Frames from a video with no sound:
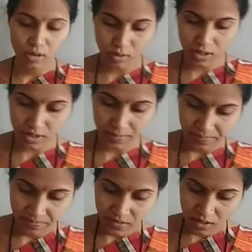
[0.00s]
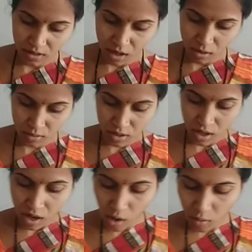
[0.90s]
Okay.
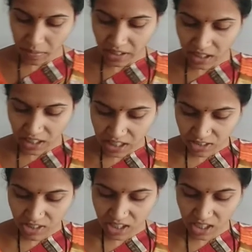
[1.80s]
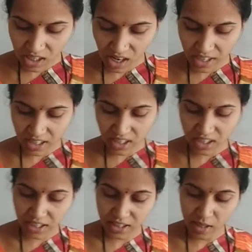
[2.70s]
Now, how many less visiting cards
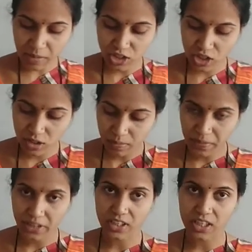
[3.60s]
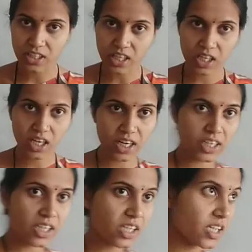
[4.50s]
did the machine print in the
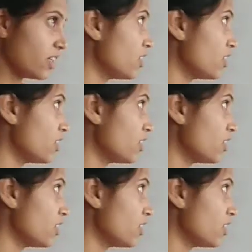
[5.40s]
current year?